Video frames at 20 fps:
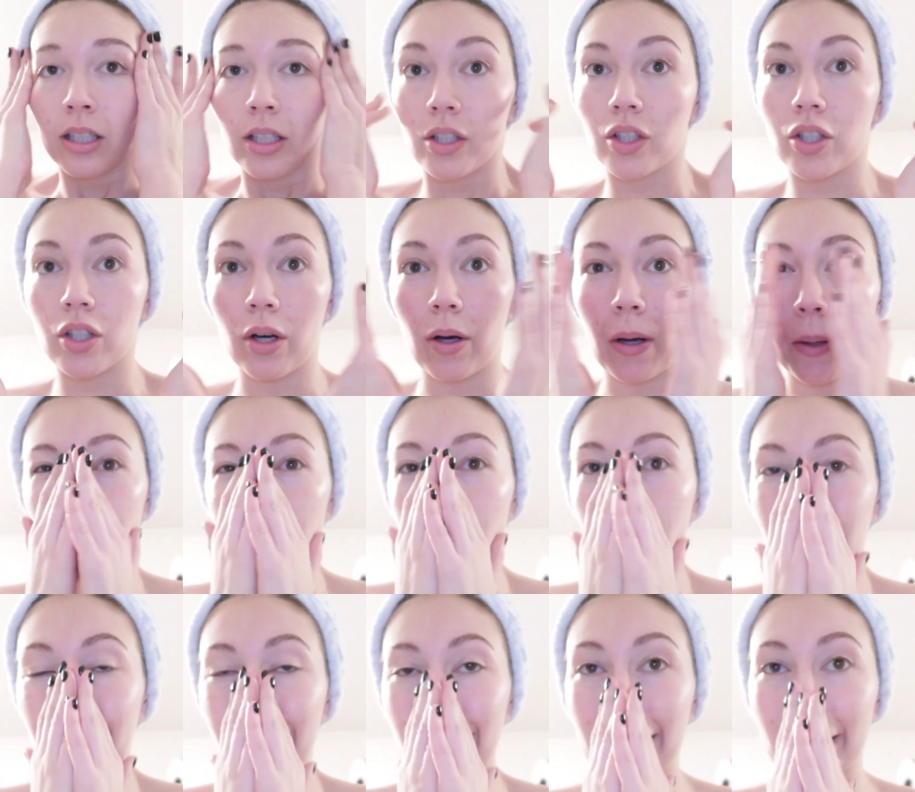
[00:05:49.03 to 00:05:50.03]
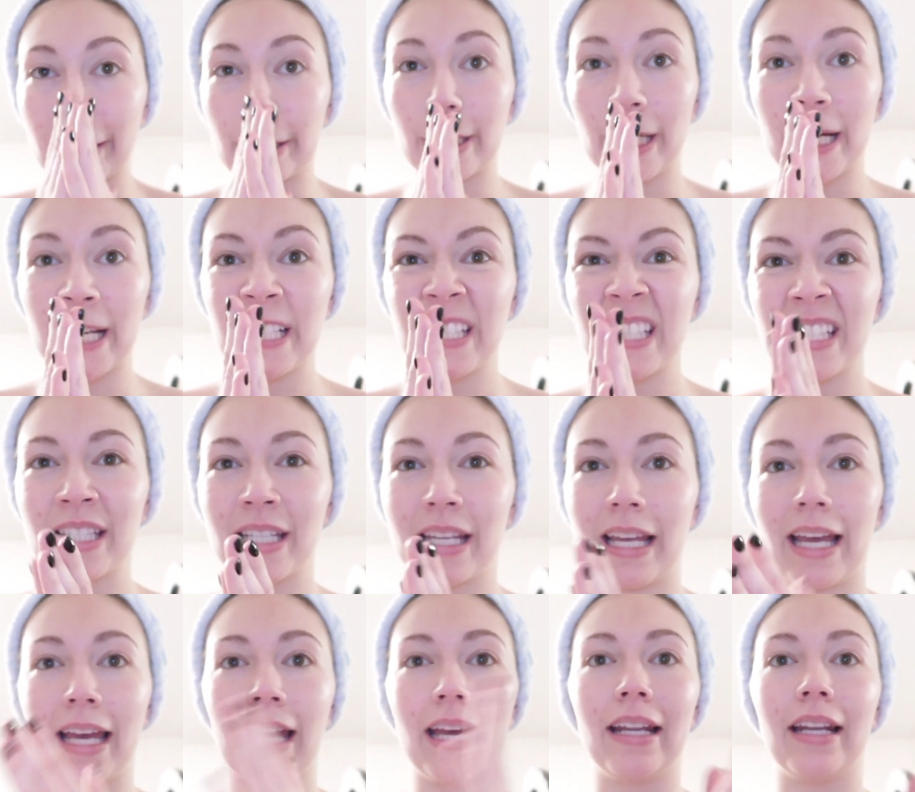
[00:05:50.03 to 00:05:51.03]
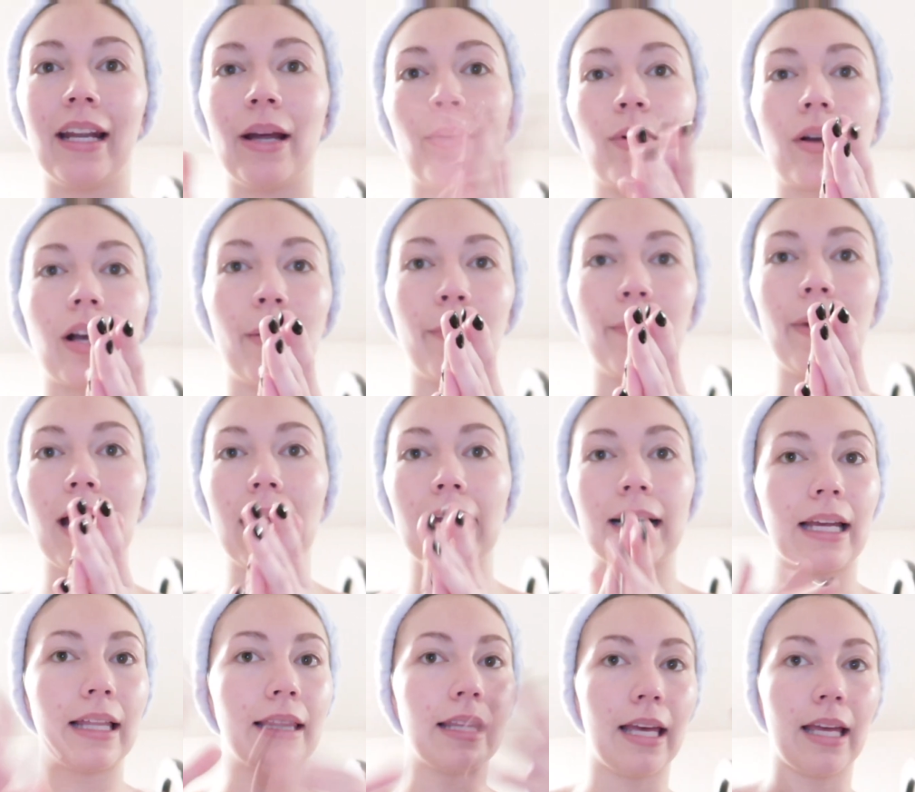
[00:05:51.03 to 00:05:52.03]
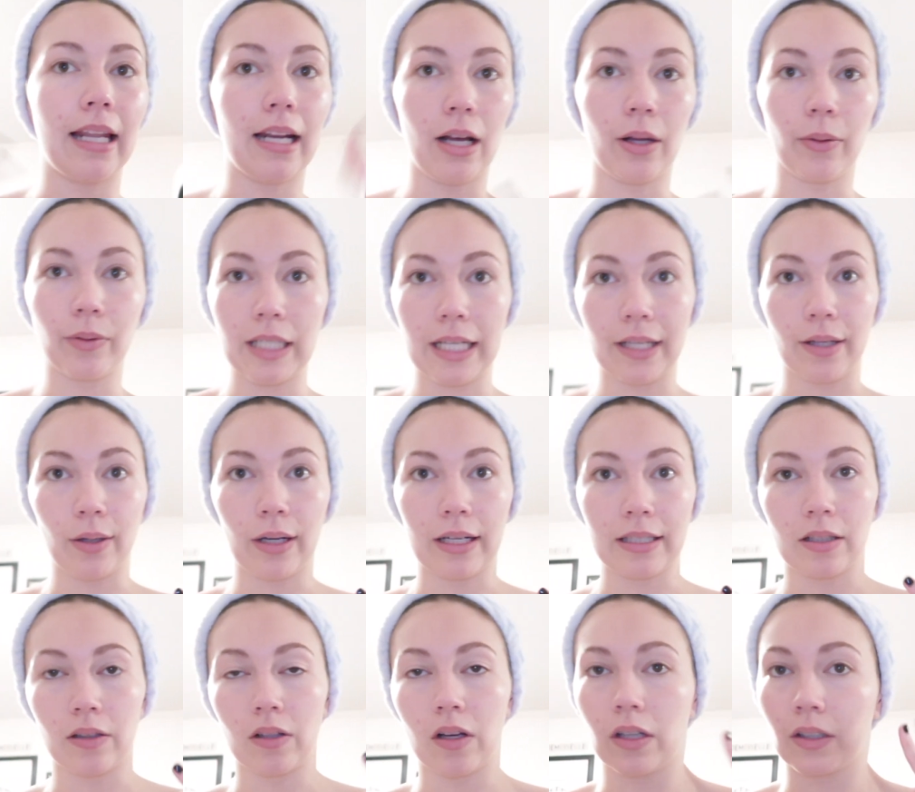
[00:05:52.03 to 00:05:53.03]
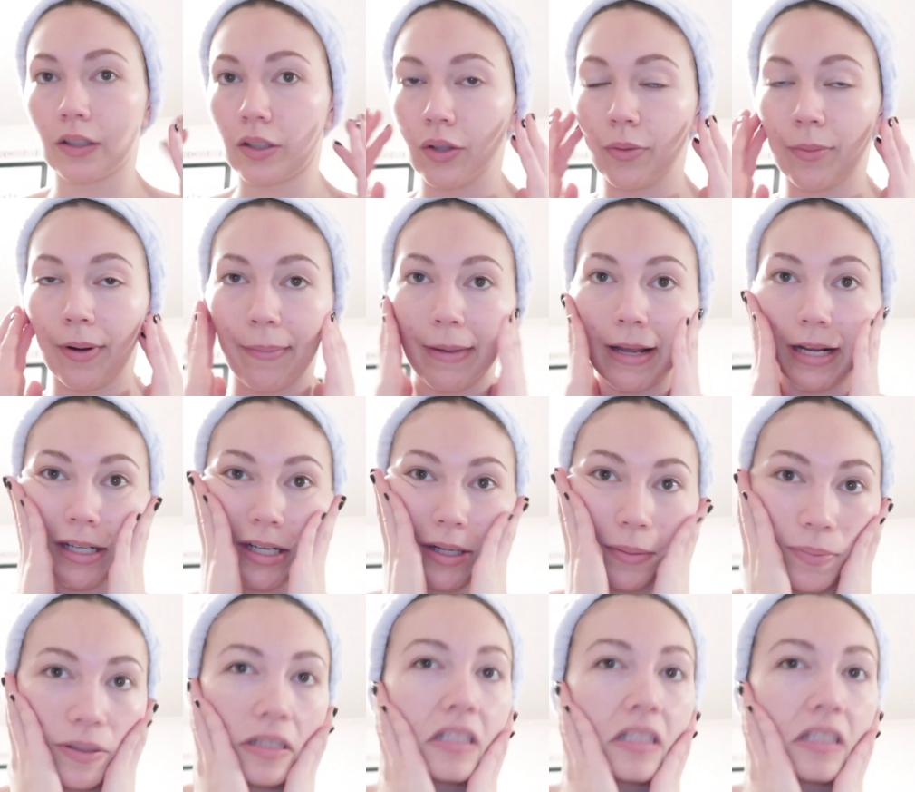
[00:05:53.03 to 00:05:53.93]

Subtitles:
So I'm just gonna get dressed and I will come back, and then I'll take you guys along to do my makeup.